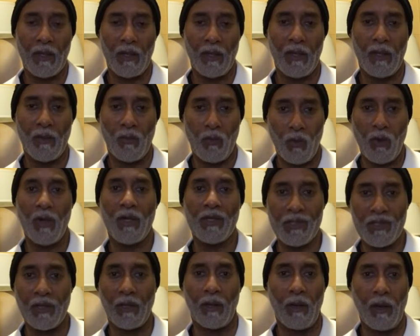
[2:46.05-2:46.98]
It
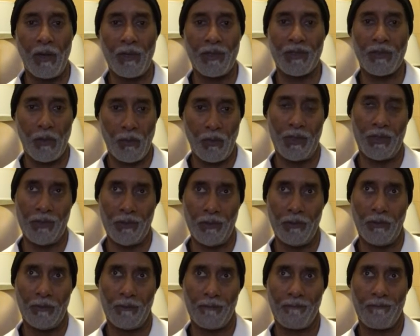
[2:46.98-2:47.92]
was the lost
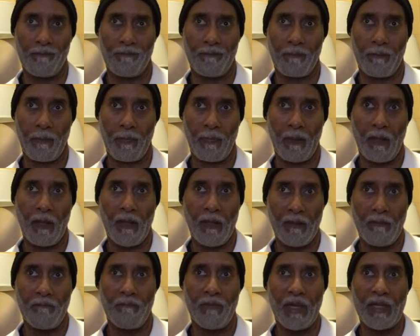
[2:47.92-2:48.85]
original,
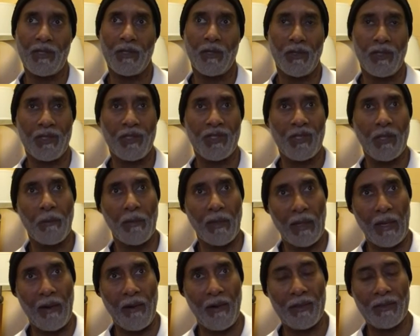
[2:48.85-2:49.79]
based on its
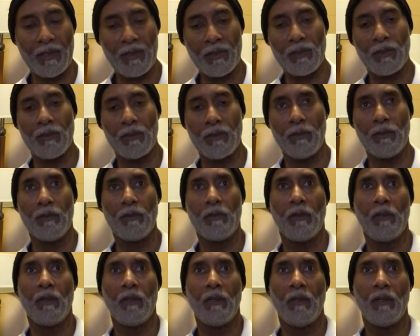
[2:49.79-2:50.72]
similarity to
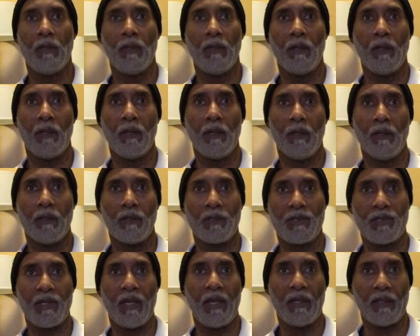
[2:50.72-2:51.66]

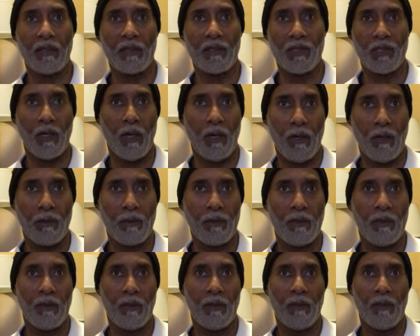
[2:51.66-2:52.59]
Saint
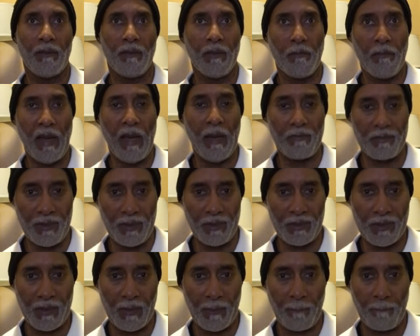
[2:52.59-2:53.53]
John the
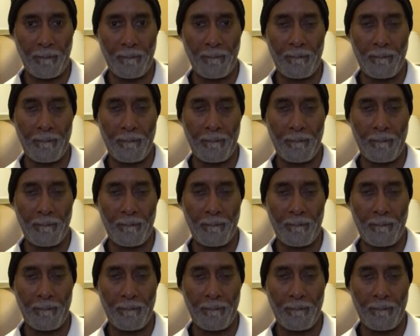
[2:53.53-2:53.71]
Baptist.